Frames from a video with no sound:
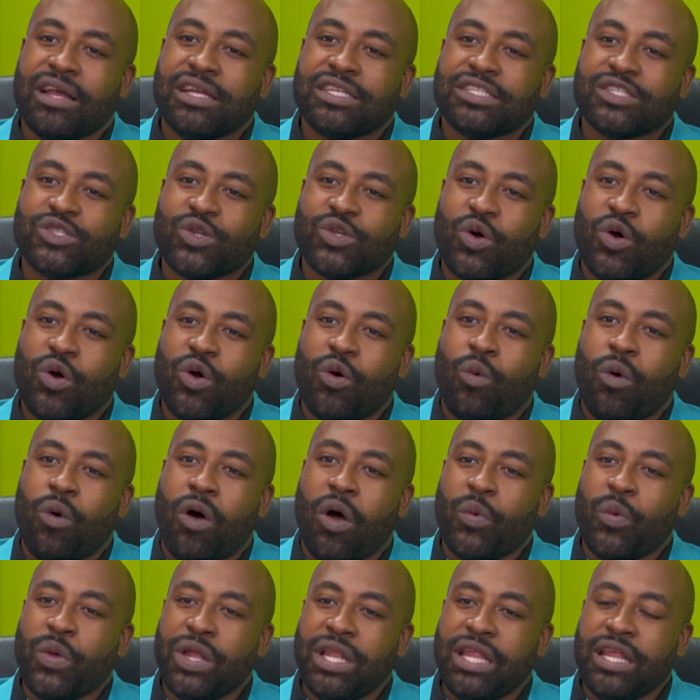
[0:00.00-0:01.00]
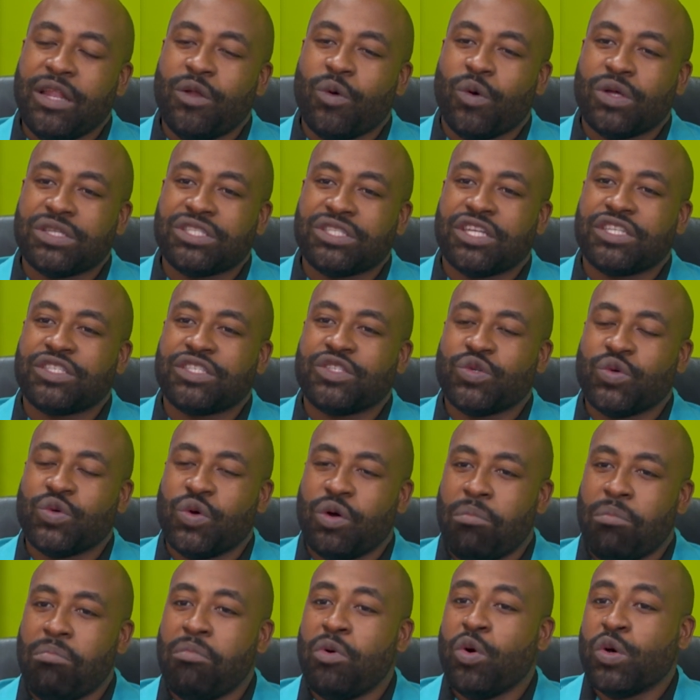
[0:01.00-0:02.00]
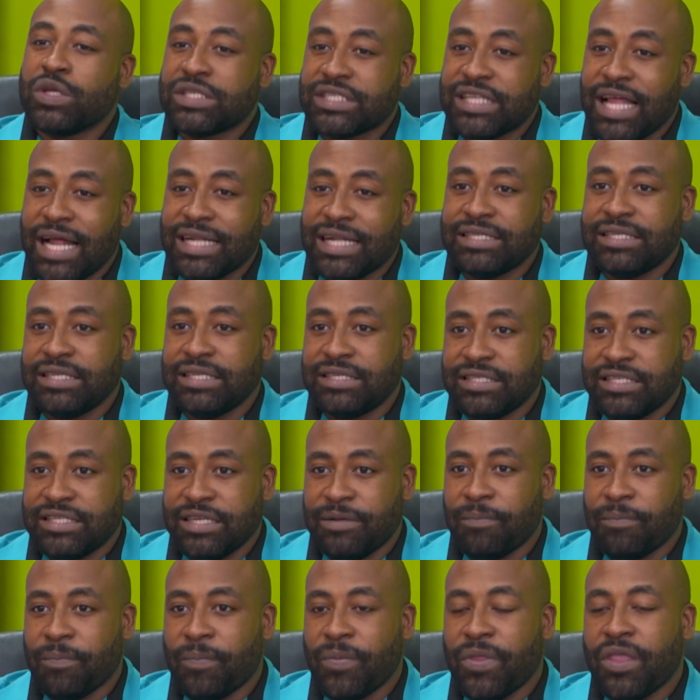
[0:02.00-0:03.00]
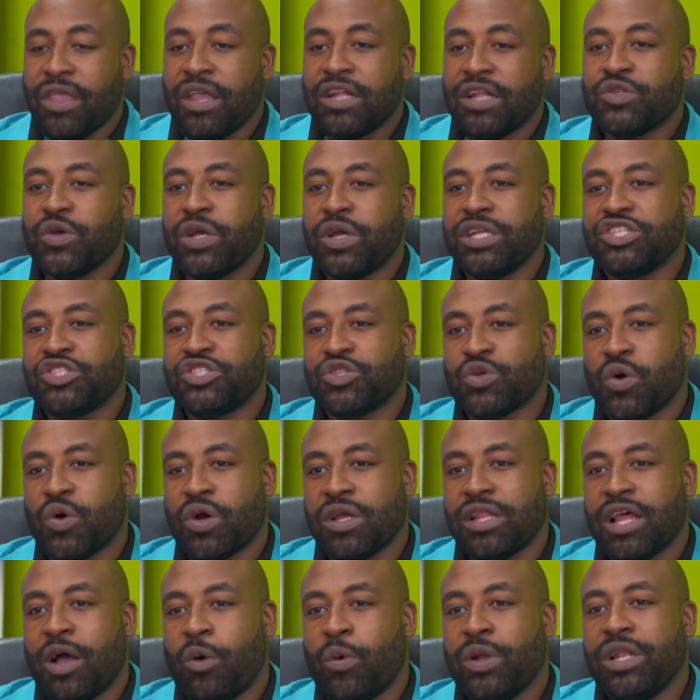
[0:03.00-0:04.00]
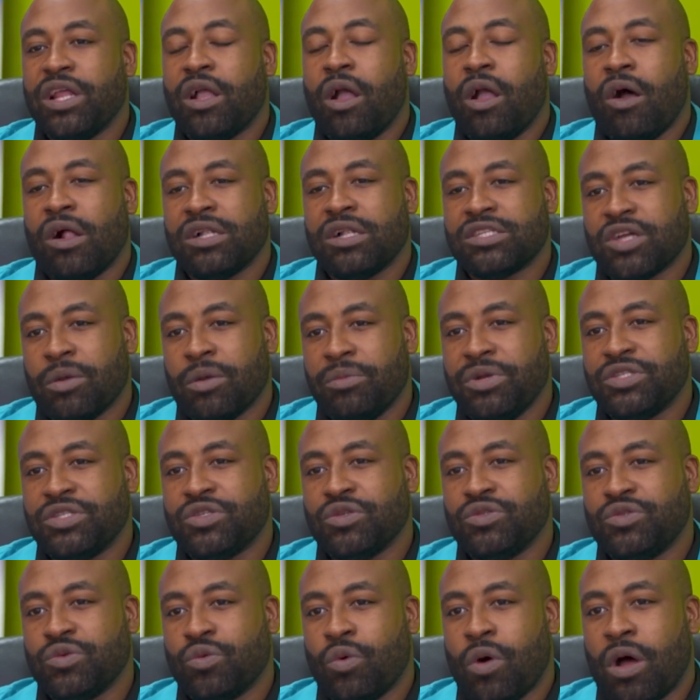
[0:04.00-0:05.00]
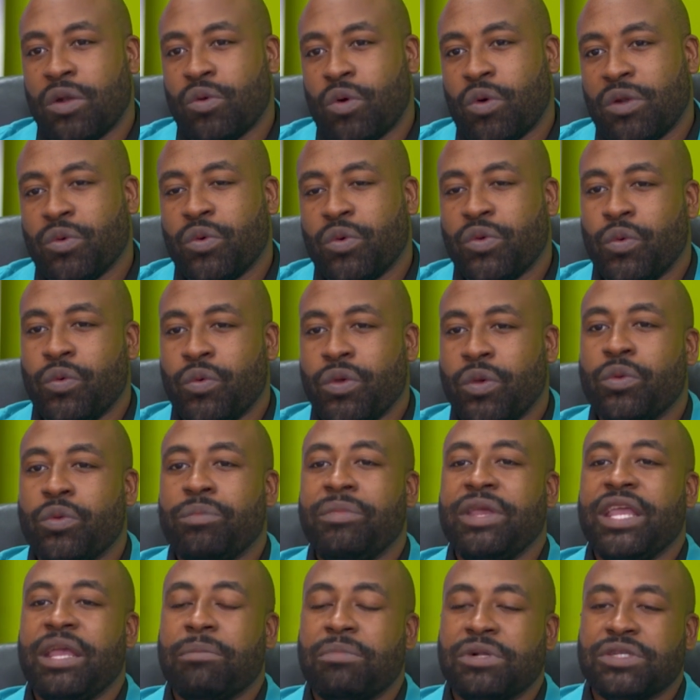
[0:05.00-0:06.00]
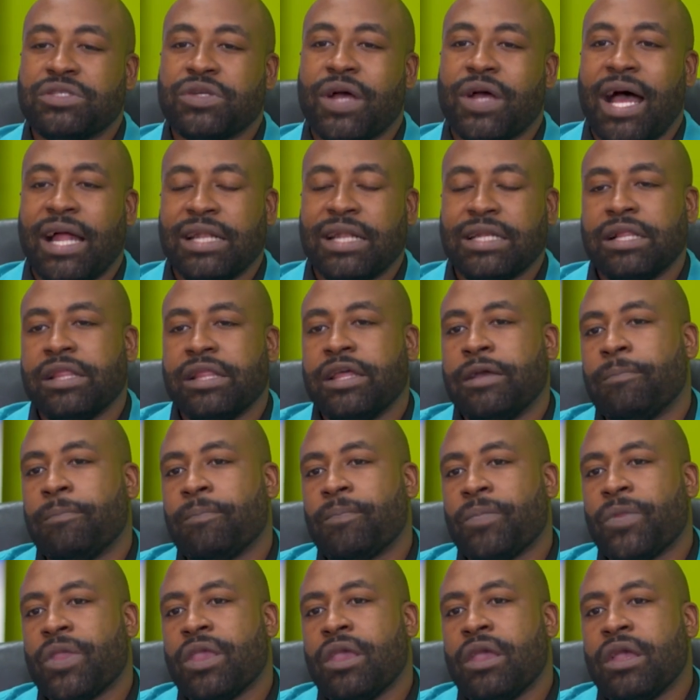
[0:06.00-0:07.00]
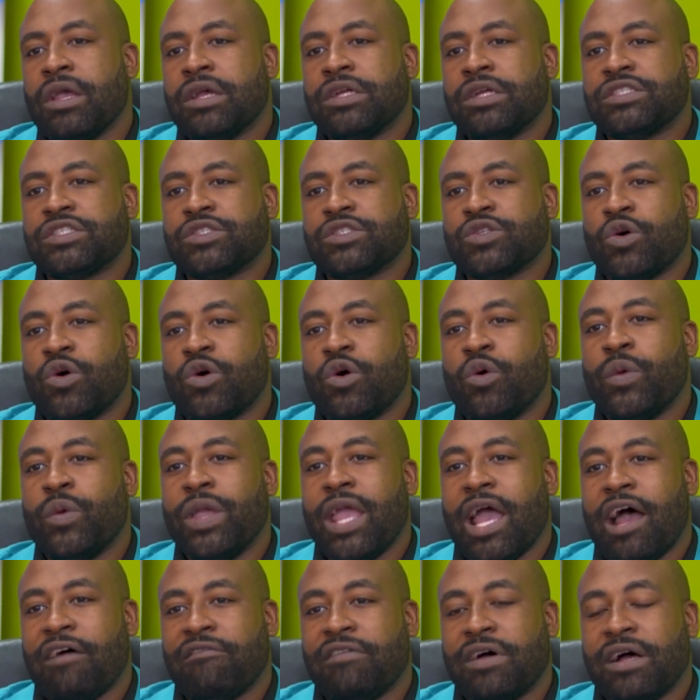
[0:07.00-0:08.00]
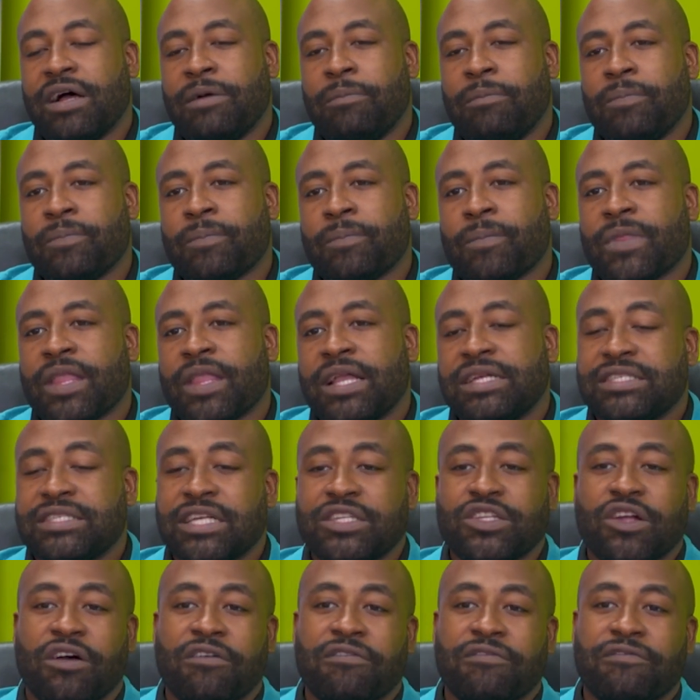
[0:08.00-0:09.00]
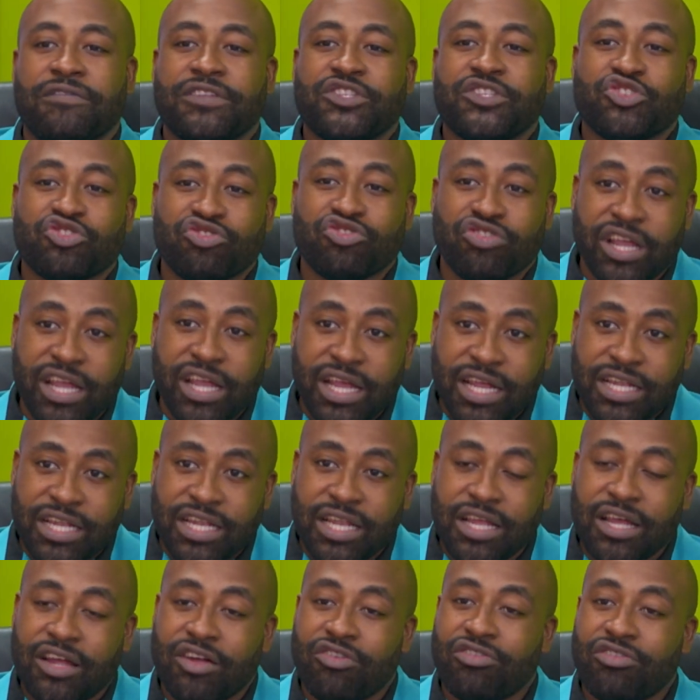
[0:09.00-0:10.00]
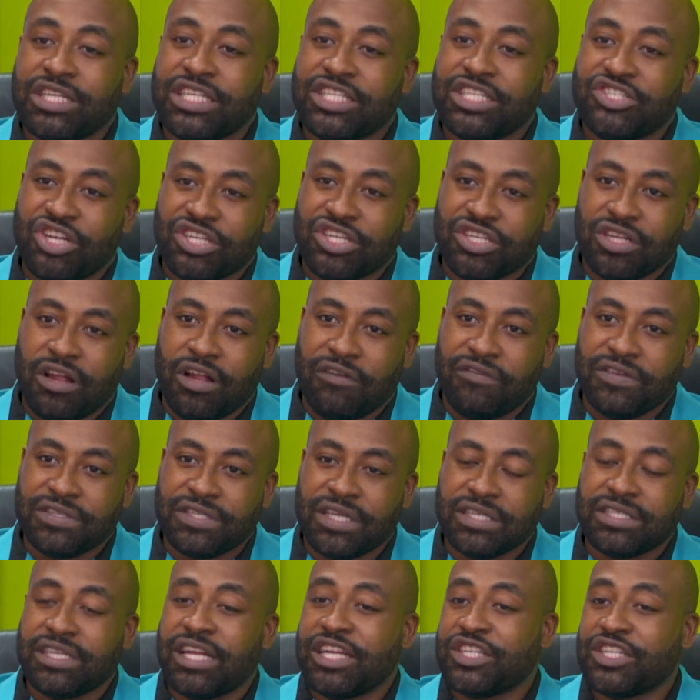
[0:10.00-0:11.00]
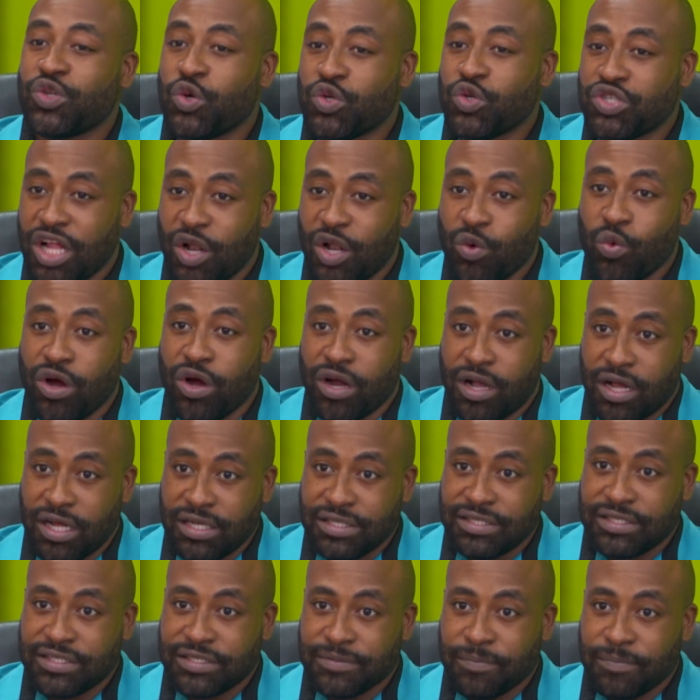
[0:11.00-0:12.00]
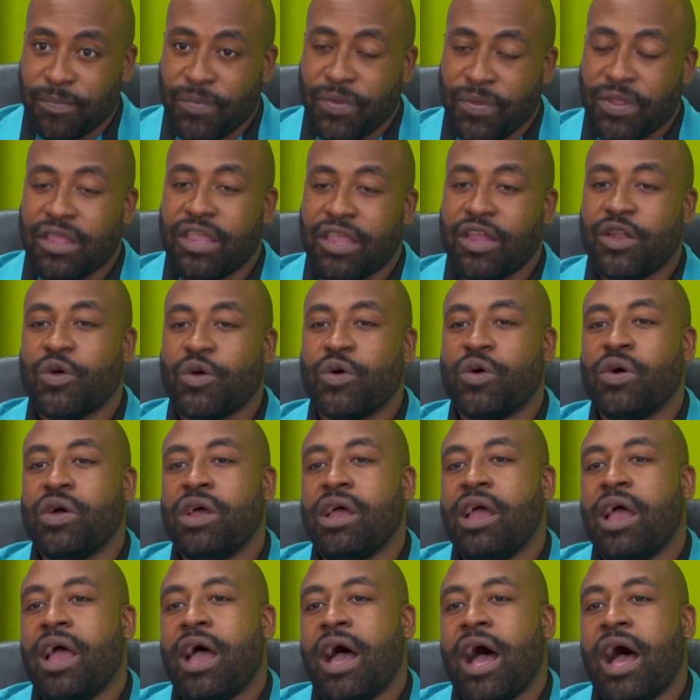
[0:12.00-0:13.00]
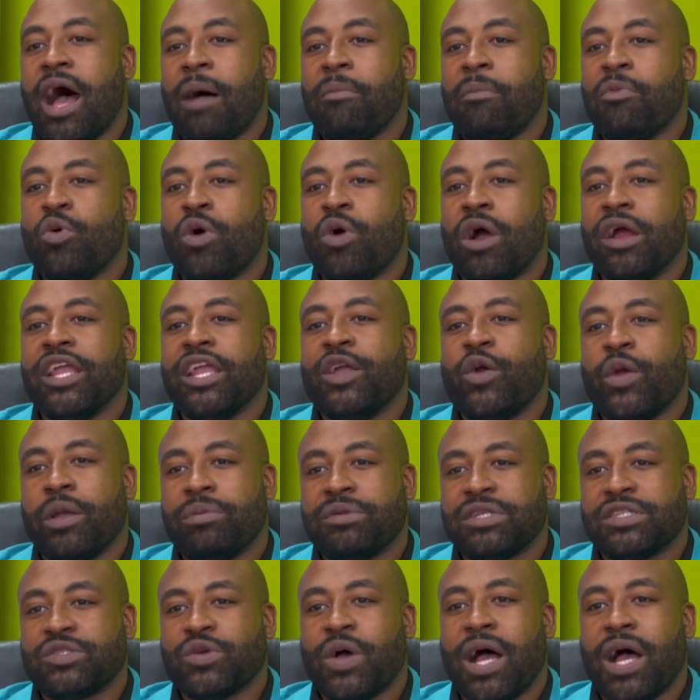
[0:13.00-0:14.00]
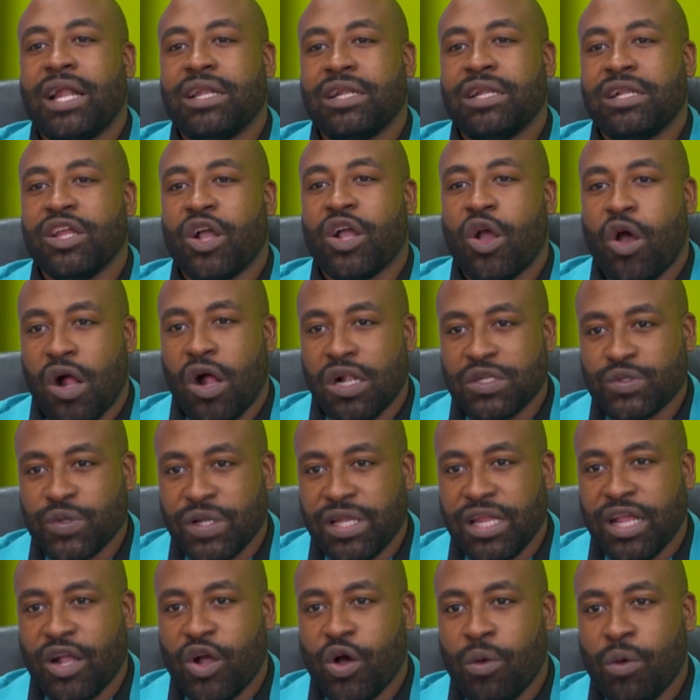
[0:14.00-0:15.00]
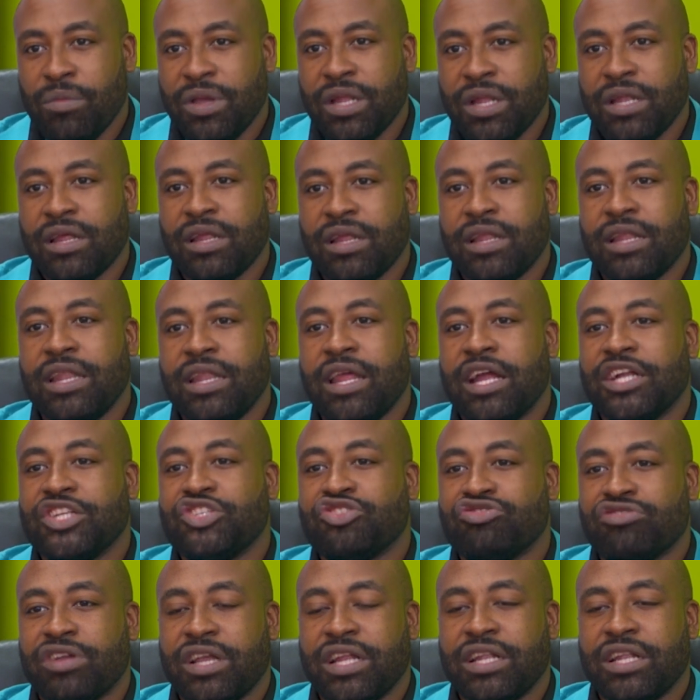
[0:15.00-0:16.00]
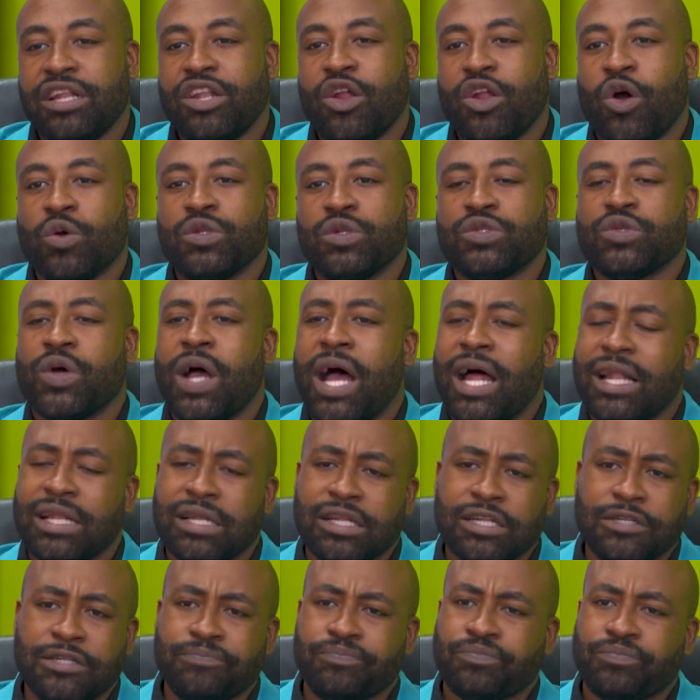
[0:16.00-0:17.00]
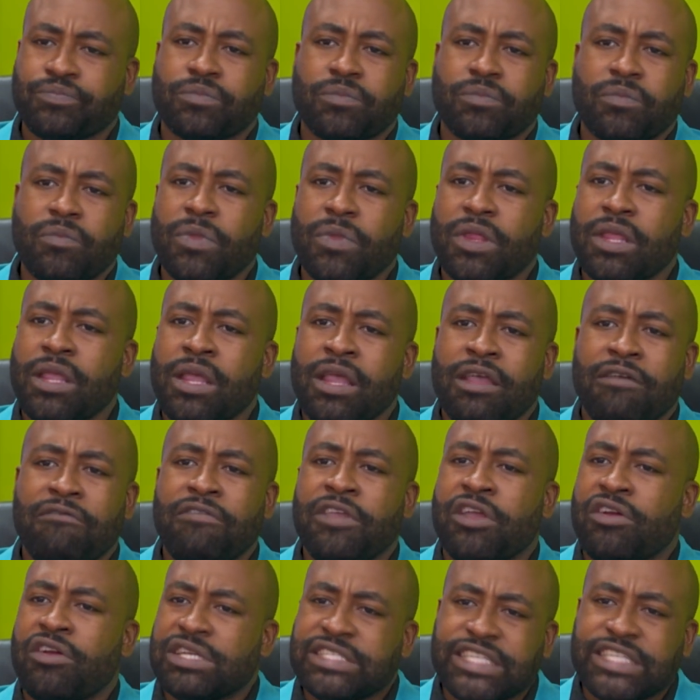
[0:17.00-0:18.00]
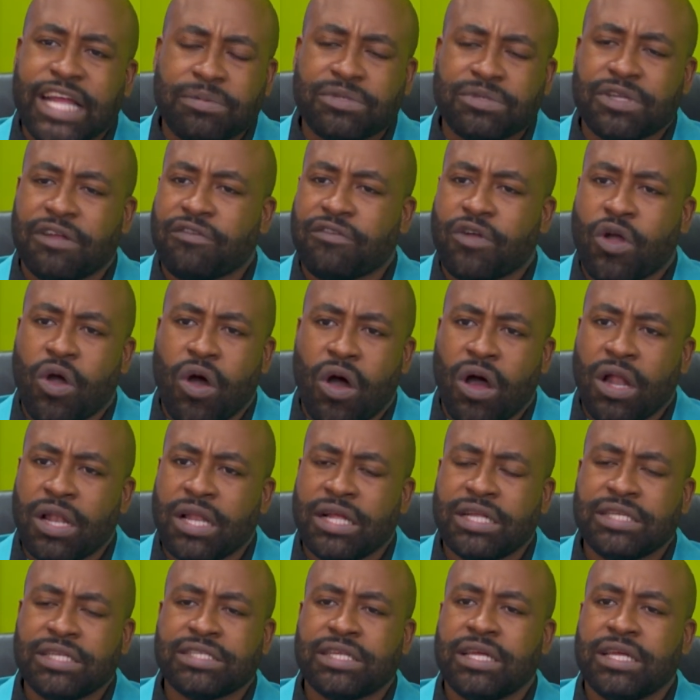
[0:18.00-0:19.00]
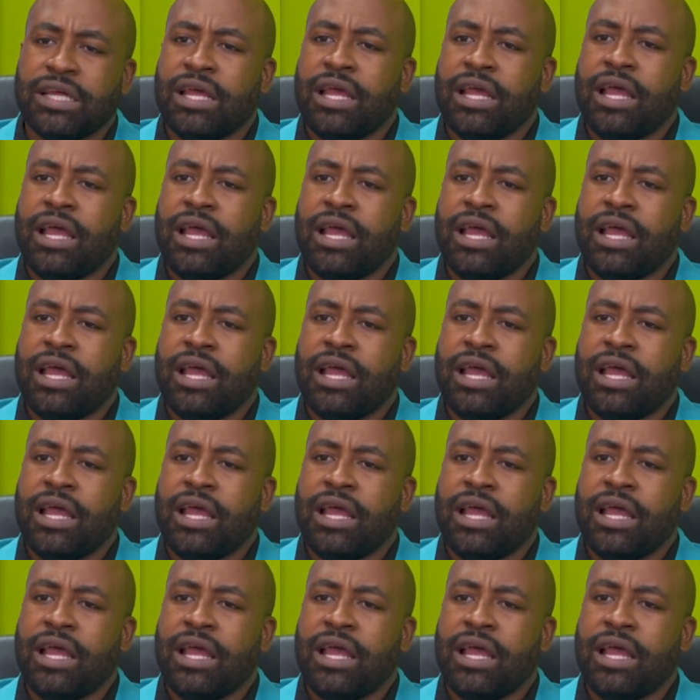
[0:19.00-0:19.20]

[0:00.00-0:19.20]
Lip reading: So what we did was just to boost that system to ensure that when the calls come into 211, we would be able to handle them. So we have a set of trained registration officers, they're social workers, you know, who are equipped to handle the calls when they come in. They're trained in how to handle various types of callers.